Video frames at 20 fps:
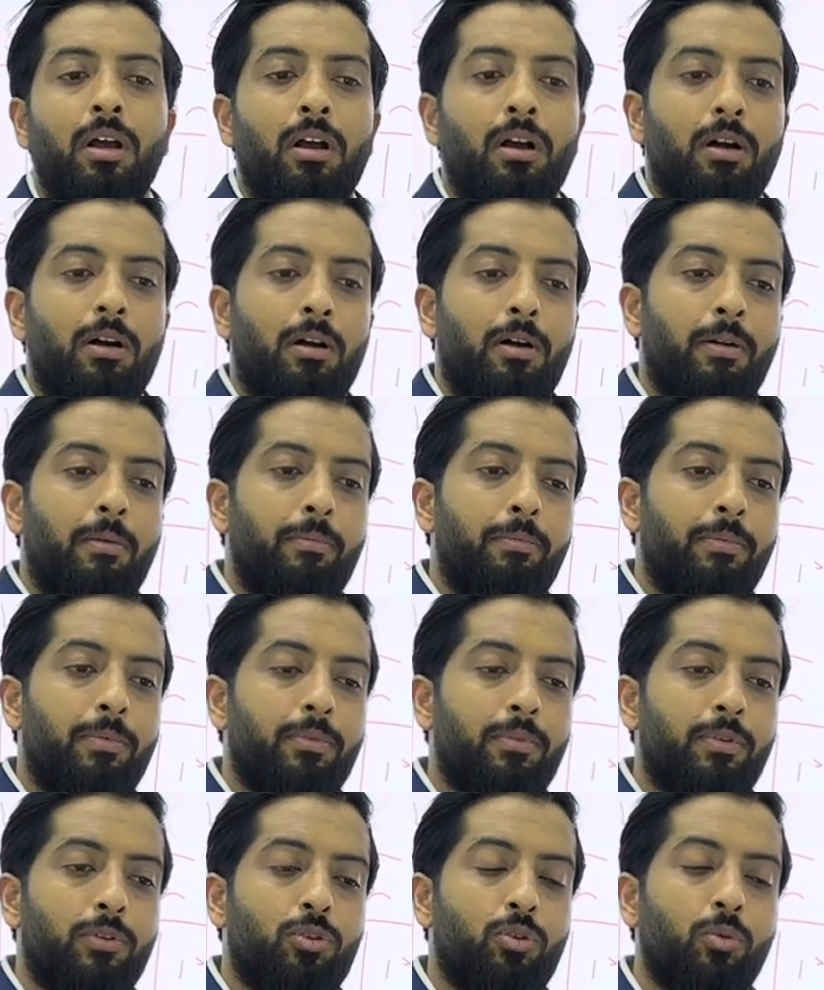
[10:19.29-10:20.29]

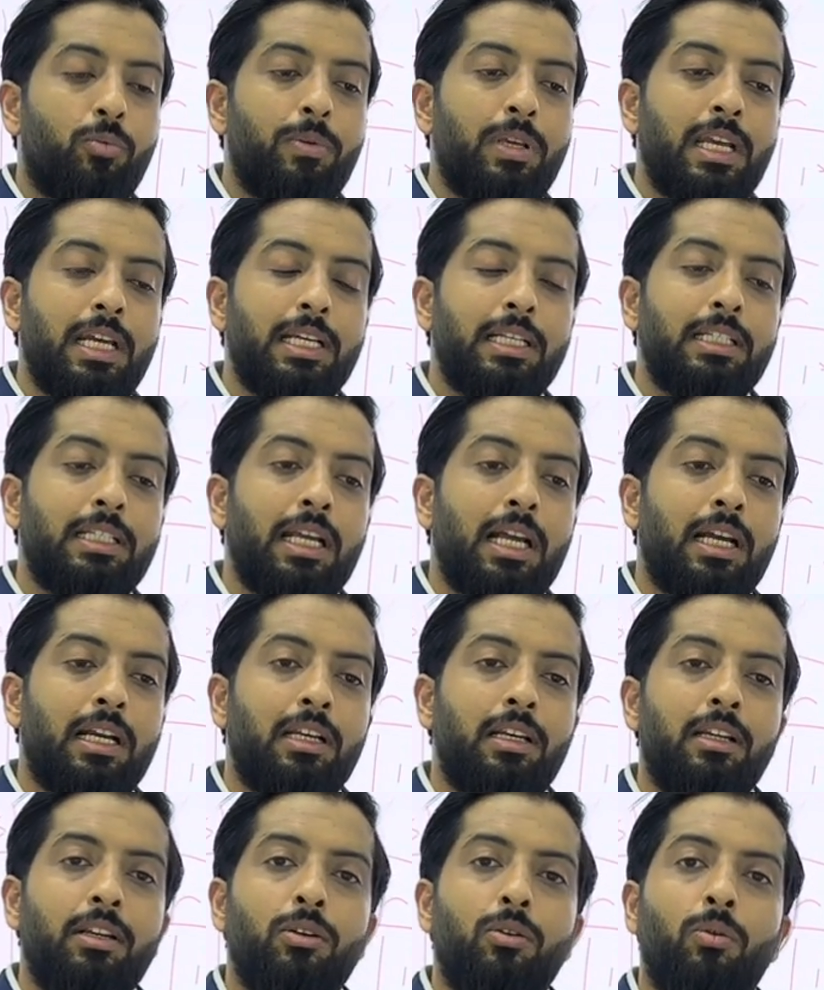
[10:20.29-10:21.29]
Um, so we
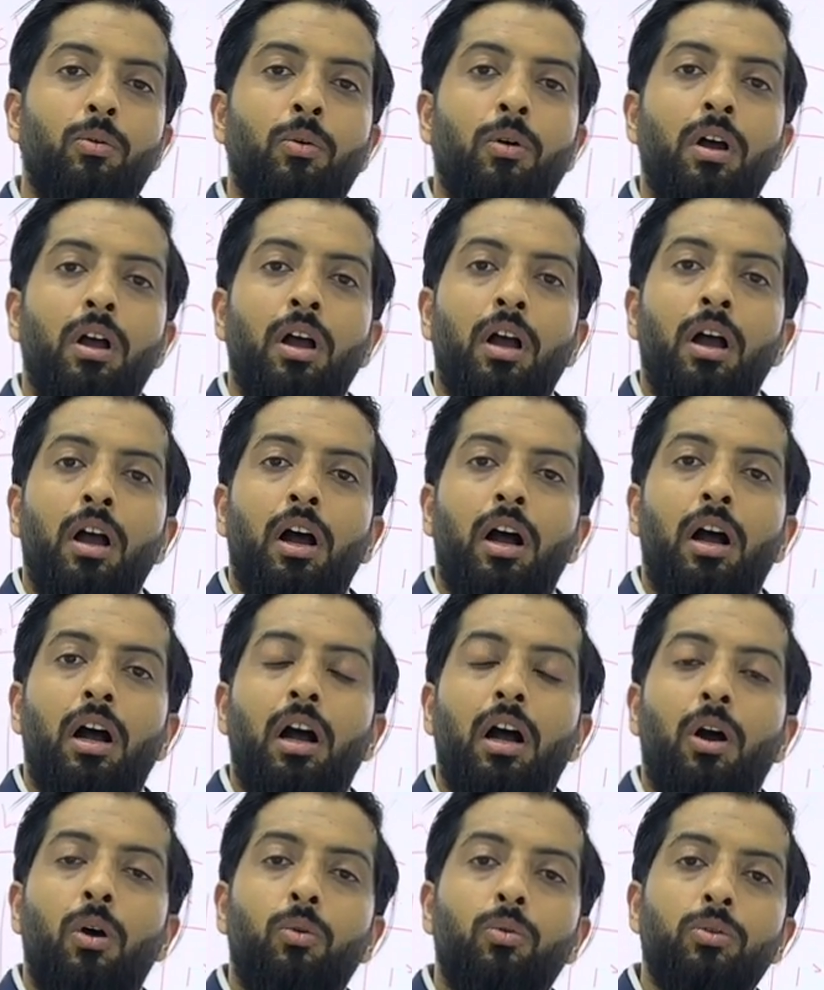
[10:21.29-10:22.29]
exactly know
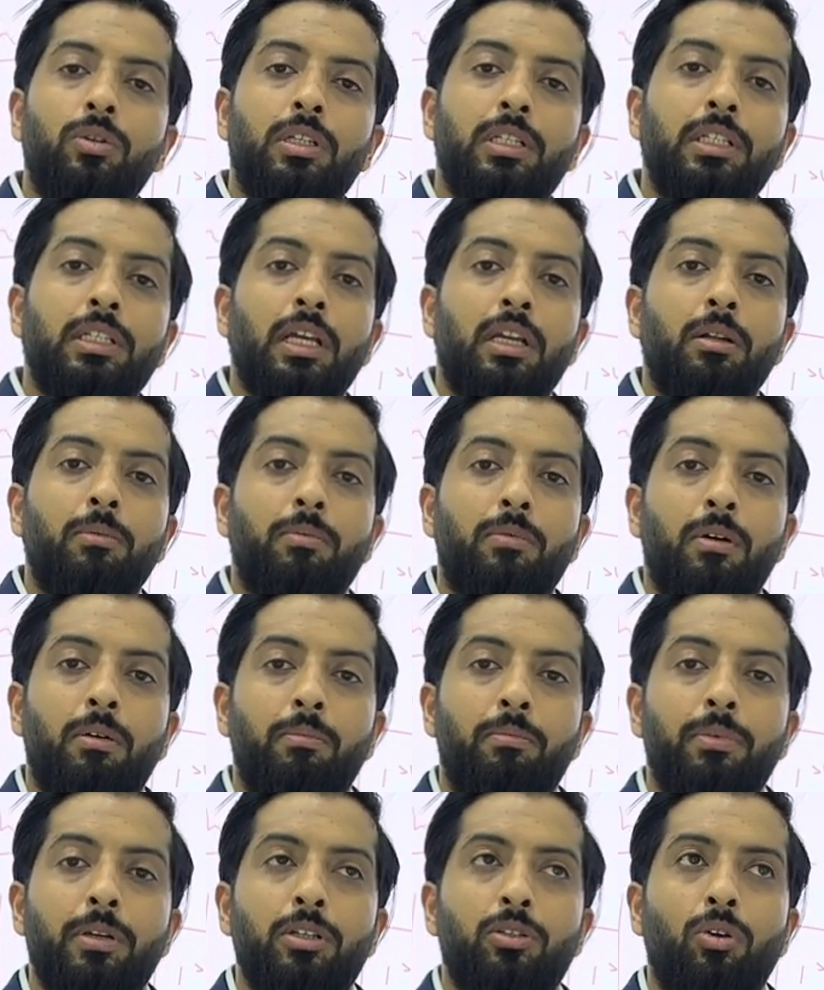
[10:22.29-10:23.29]
how to set up
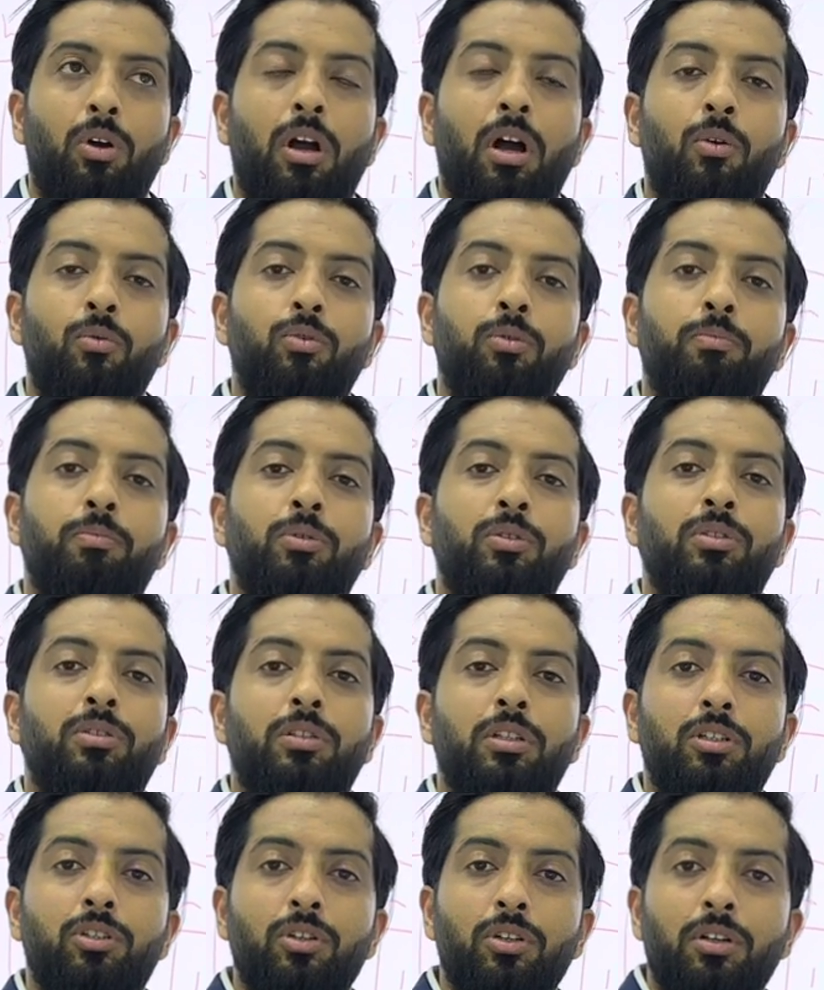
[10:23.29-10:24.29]
companies or how to
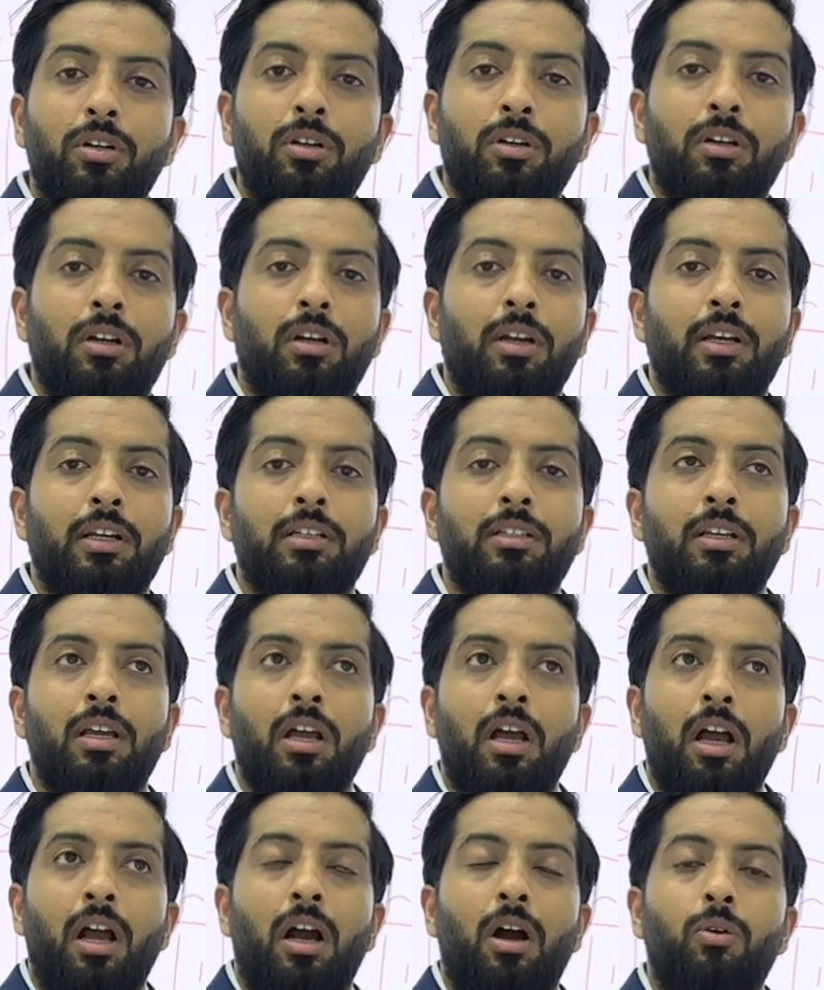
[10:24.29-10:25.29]
position our clients,
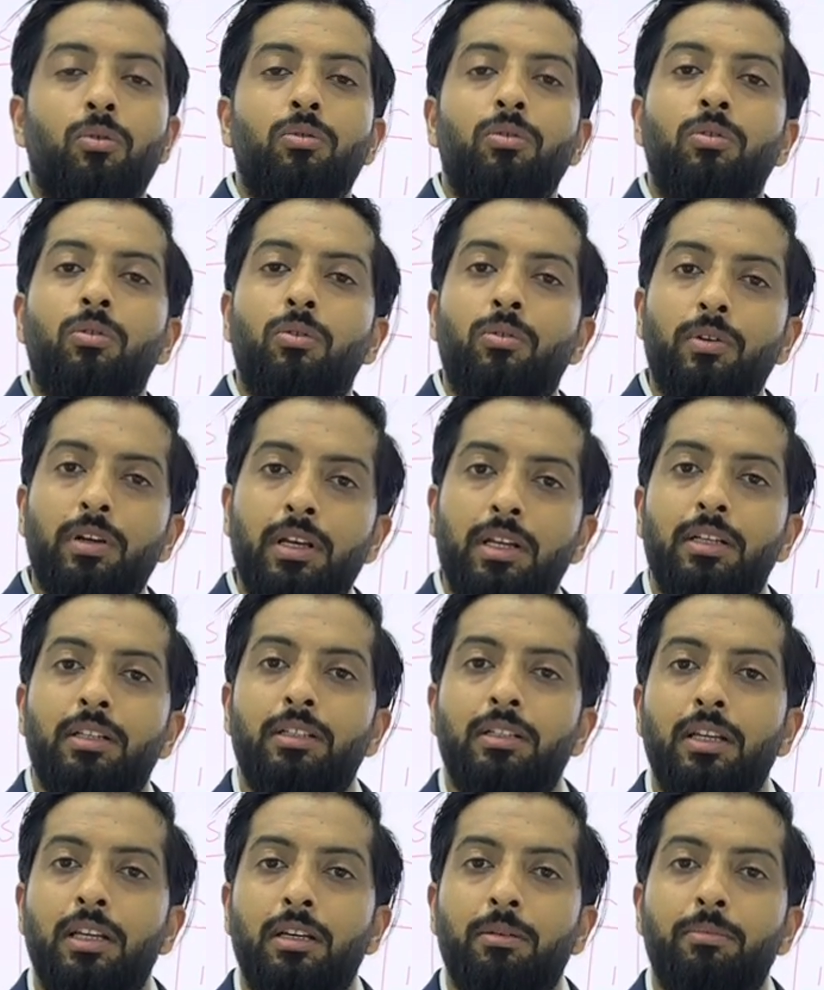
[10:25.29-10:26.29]
how to create
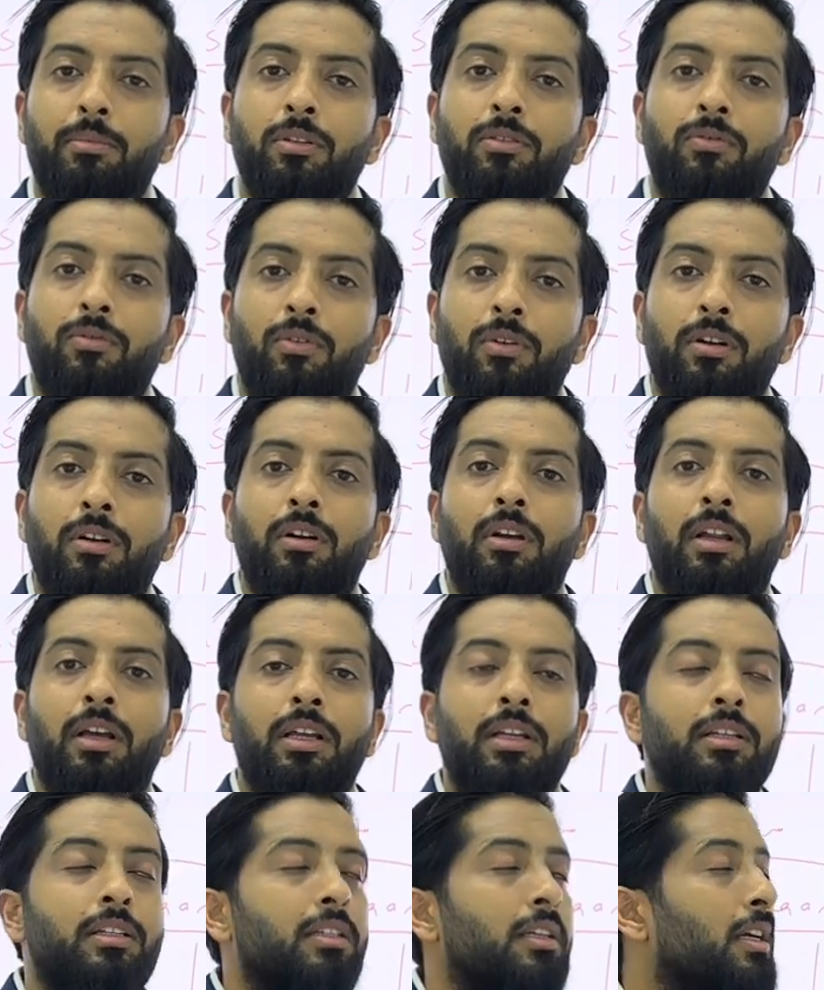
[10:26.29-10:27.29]
statements for our
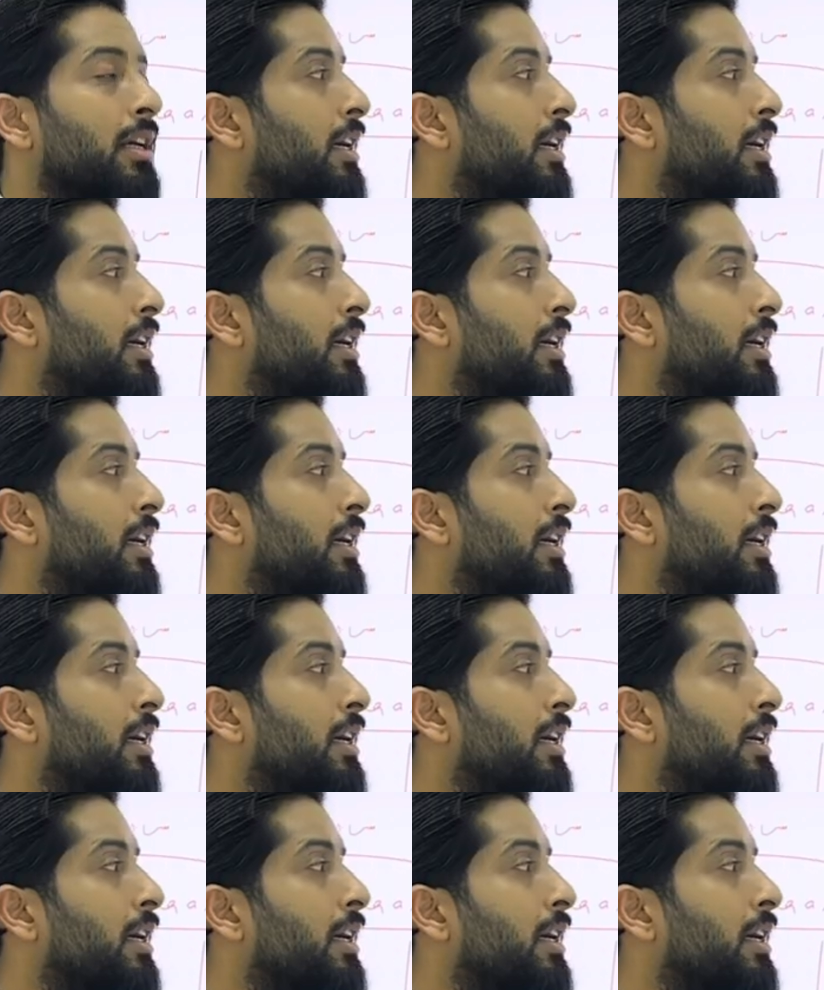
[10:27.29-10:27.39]
clients